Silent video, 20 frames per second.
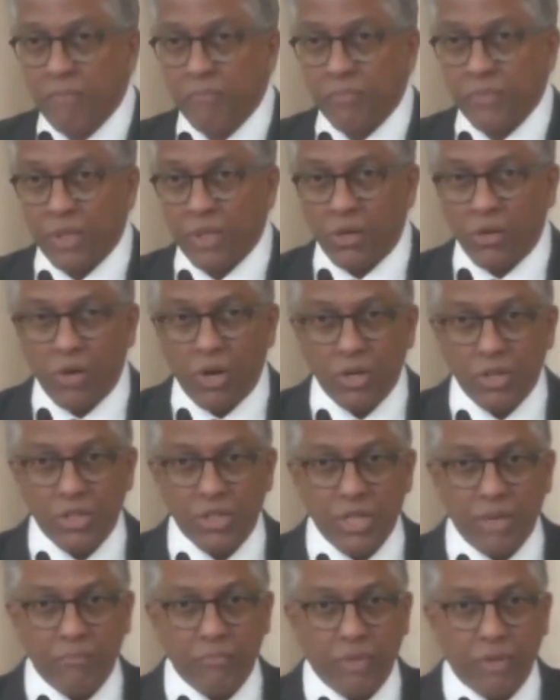the
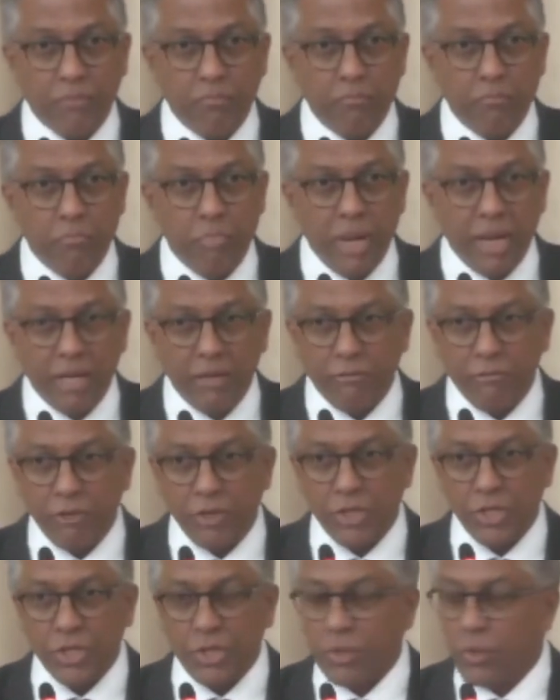concept of
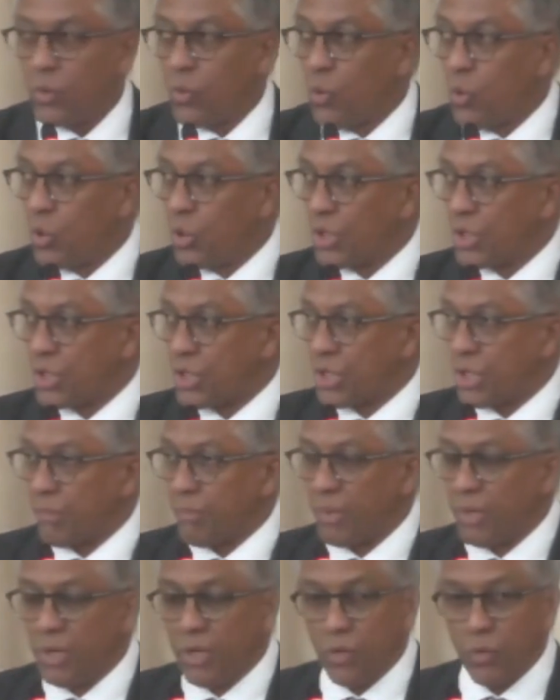beneficial ownership,
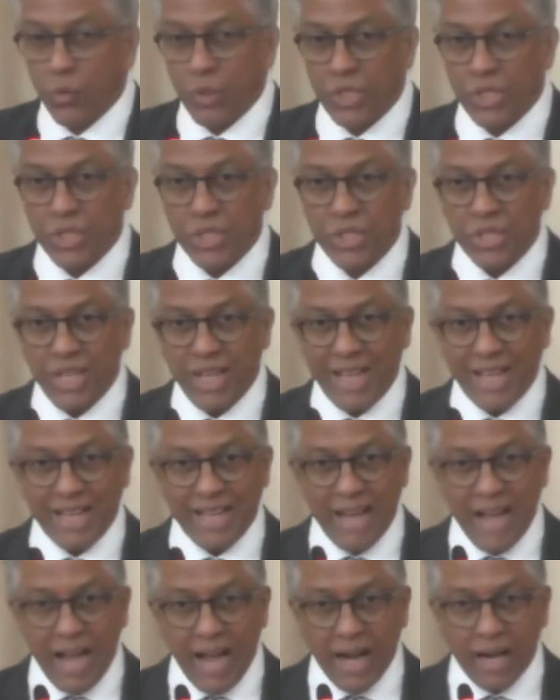which is
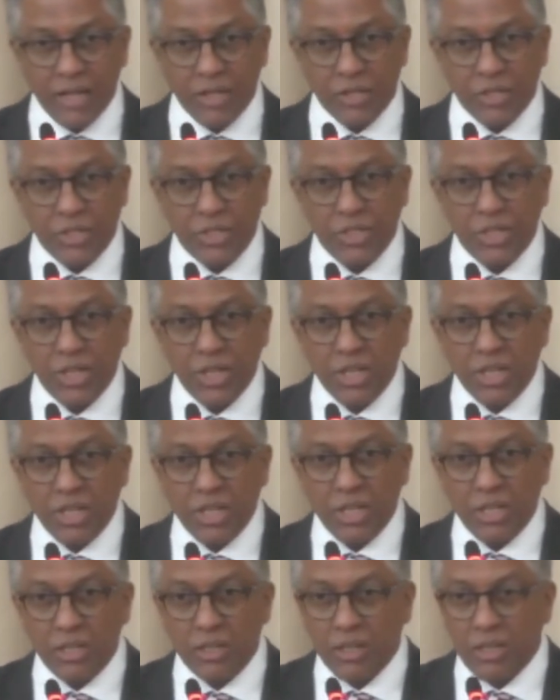enhanced in the